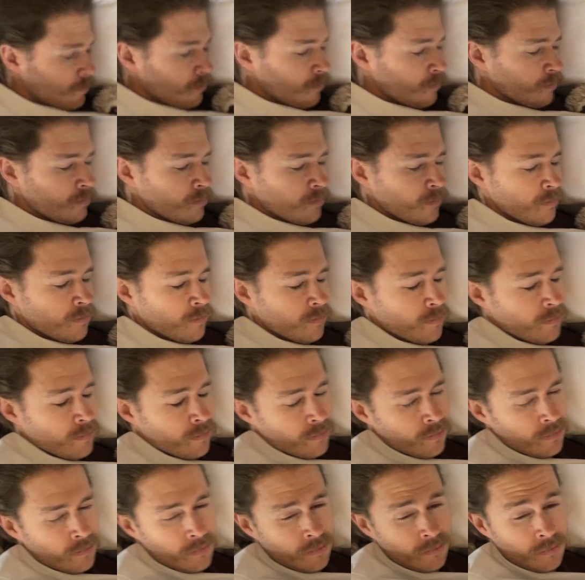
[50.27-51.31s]
later,
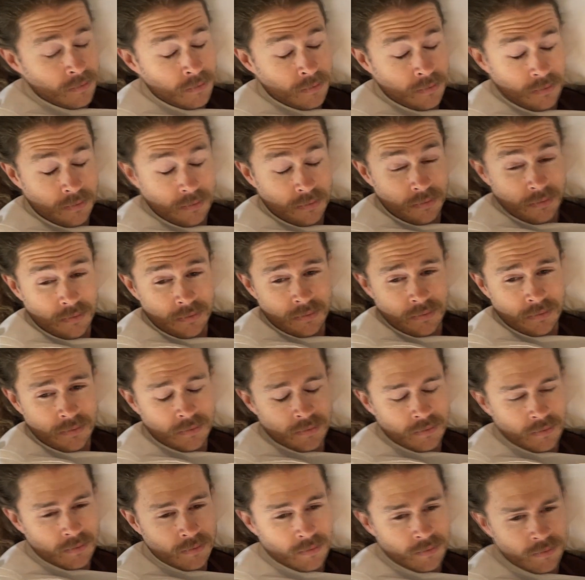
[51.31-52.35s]
no more headache.